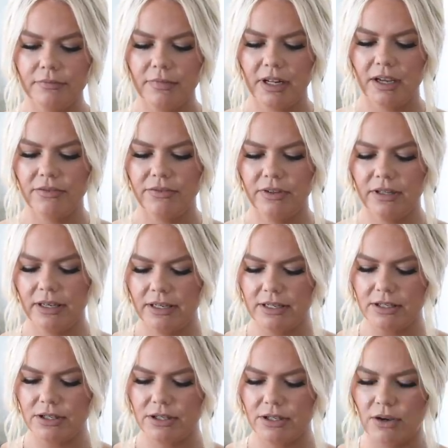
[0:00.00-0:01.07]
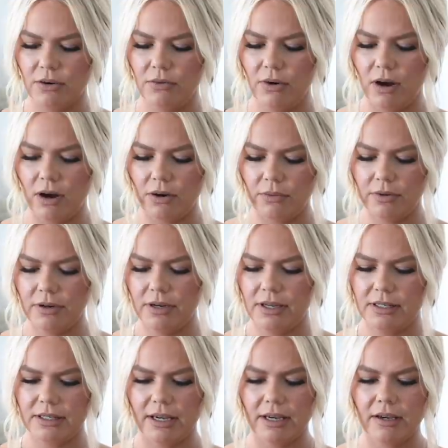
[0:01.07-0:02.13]
I feel like is so awkward.
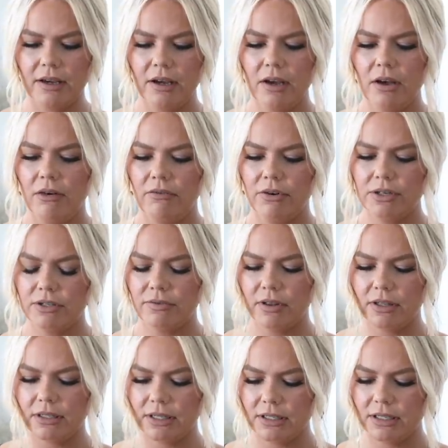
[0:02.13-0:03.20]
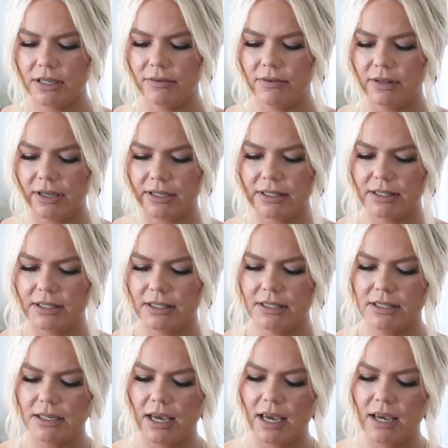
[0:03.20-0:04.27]
It's like, first of all, it doesn't even like
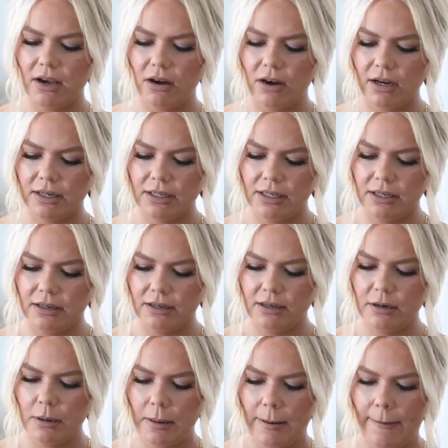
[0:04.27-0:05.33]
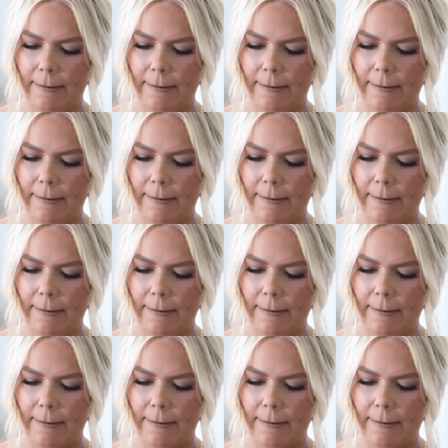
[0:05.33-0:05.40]
stay on here.